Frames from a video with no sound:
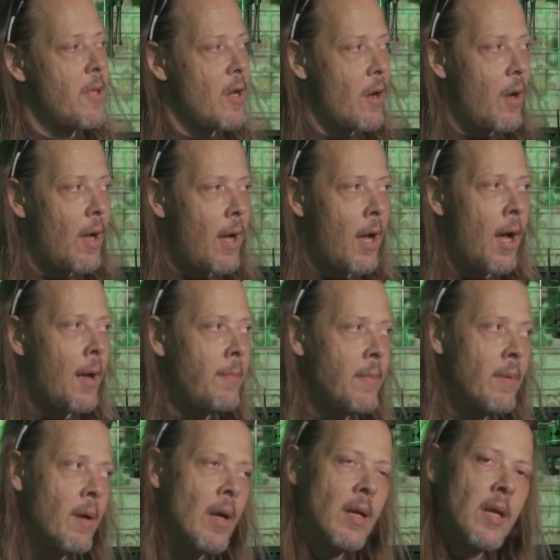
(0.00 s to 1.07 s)

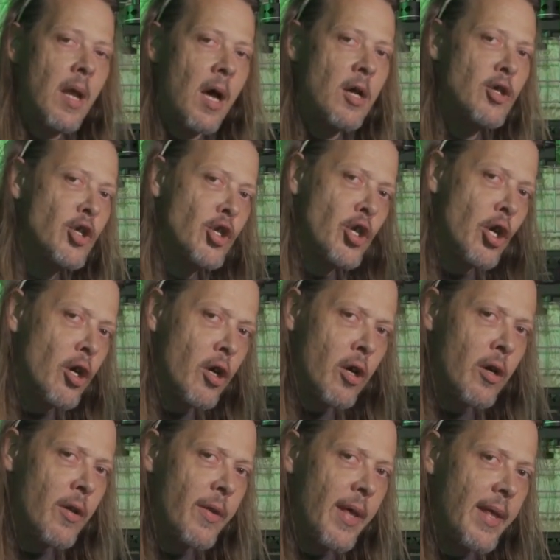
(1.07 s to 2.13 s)
I'm not
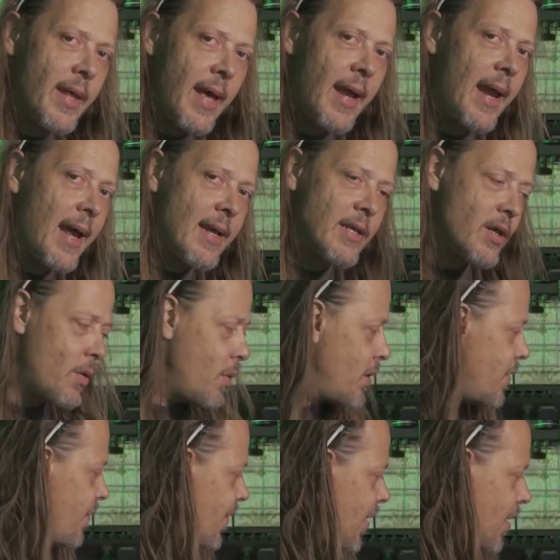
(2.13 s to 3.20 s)
sure that that answer
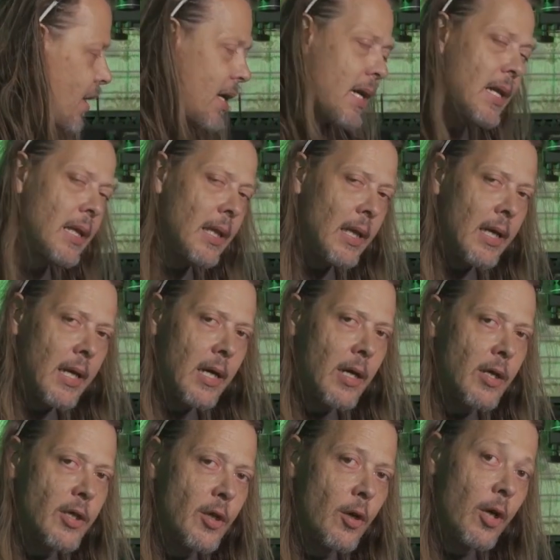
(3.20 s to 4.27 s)
was very clear,
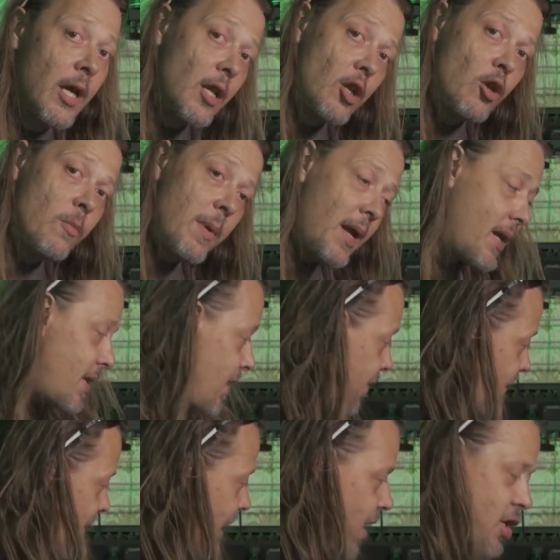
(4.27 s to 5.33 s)
so can you make the
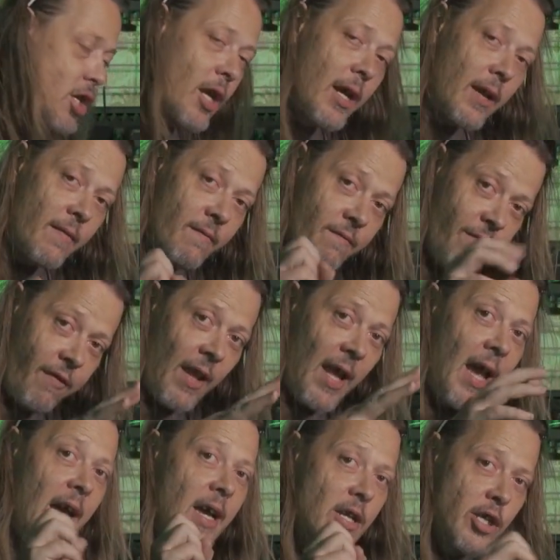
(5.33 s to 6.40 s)
flashlight
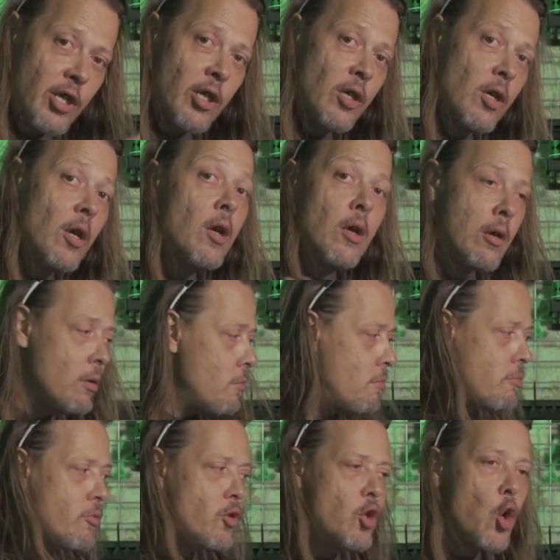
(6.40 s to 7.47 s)
flash
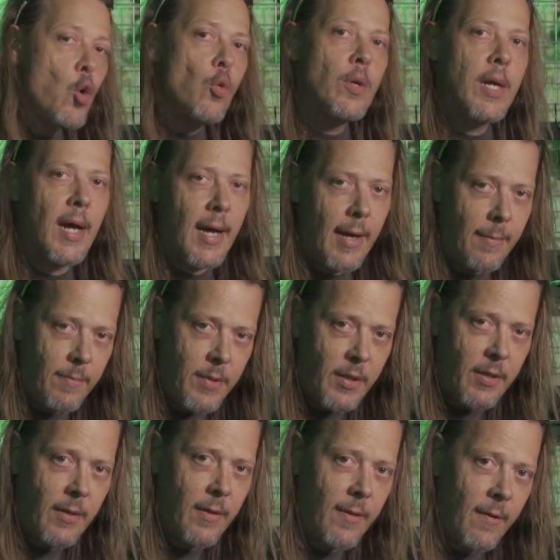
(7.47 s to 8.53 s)
2
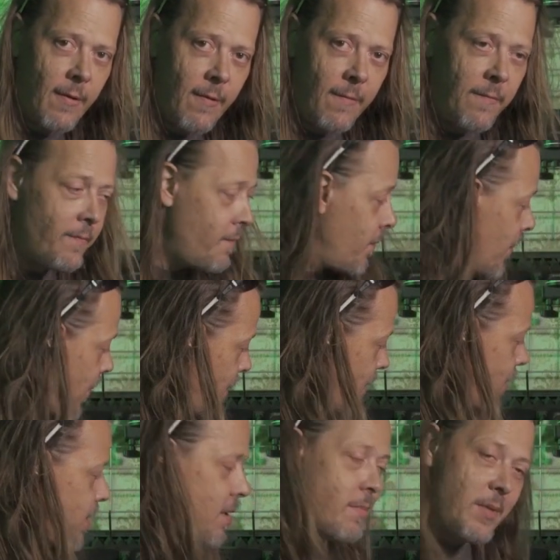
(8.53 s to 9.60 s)
times?
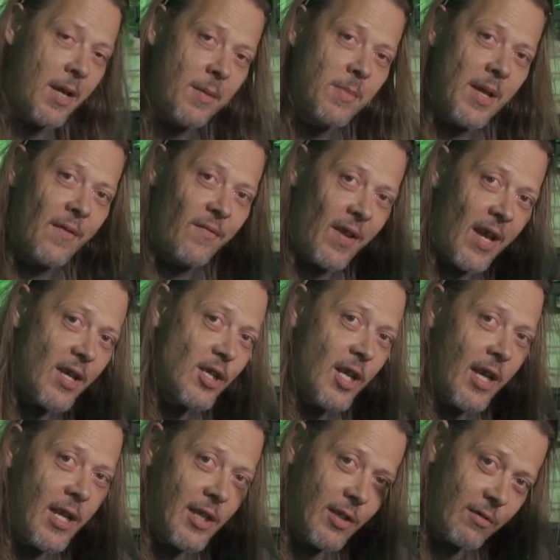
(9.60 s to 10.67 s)
Sometimes that
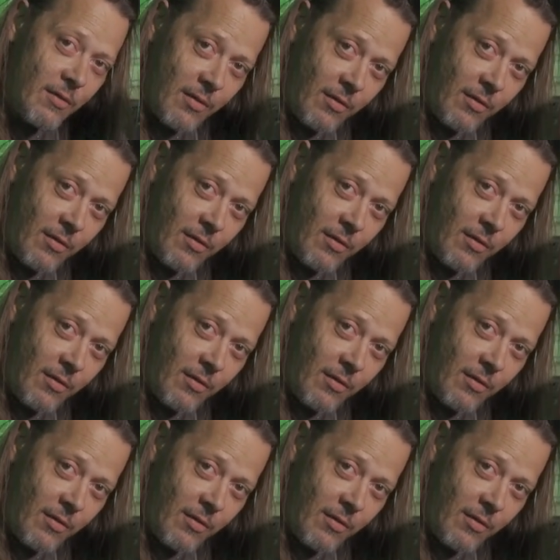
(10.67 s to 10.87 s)
flashlight will